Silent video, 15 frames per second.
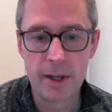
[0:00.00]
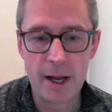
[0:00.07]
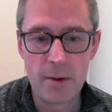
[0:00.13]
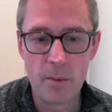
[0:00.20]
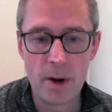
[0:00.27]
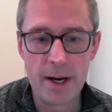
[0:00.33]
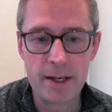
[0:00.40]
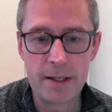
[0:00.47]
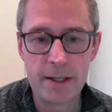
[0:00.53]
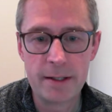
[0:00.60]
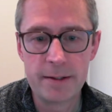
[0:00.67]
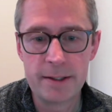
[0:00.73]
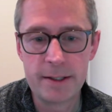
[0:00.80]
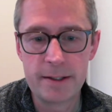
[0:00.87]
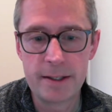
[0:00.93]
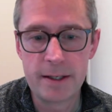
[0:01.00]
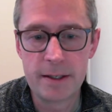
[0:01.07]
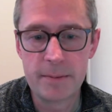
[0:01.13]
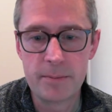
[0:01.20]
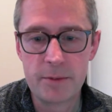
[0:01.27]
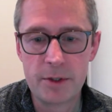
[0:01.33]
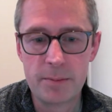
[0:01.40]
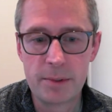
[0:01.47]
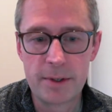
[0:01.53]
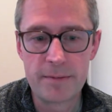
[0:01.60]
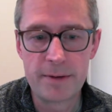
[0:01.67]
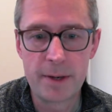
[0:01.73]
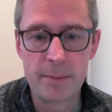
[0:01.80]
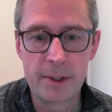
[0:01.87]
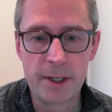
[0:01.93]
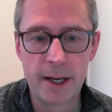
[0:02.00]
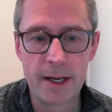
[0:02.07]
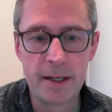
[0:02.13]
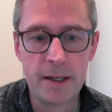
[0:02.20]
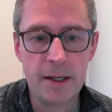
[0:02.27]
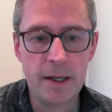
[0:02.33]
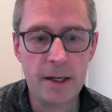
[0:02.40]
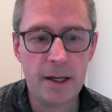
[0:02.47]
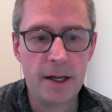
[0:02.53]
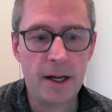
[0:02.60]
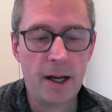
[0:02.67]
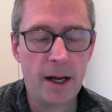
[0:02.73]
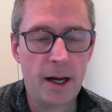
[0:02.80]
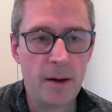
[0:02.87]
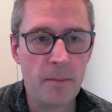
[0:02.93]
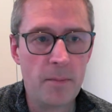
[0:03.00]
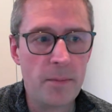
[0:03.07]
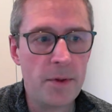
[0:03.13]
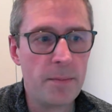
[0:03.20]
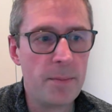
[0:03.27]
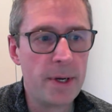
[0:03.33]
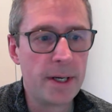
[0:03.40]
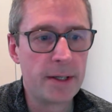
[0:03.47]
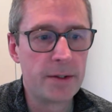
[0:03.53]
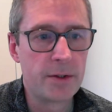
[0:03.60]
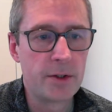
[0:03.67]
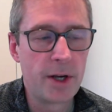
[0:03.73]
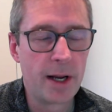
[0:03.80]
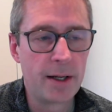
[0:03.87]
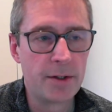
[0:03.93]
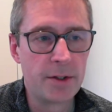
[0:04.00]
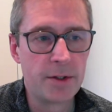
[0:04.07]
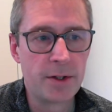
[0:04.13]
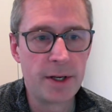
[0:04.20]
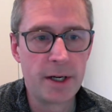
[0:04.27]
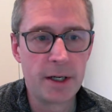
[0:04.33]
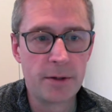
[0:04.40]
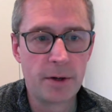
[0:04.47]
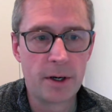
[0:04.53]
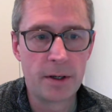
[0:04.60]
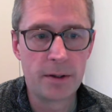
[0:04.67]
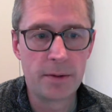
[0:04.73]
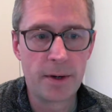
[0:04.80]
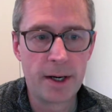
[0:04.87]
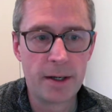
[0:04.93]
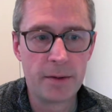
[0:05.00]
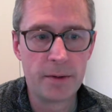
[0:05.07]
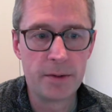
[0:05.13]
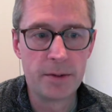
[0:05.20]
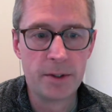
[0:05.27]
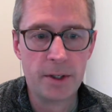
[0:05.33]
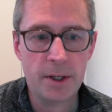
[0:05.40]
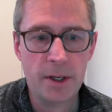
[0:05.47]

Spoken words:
lightweight, it's easy to prefabricate. The biggest challenges there are around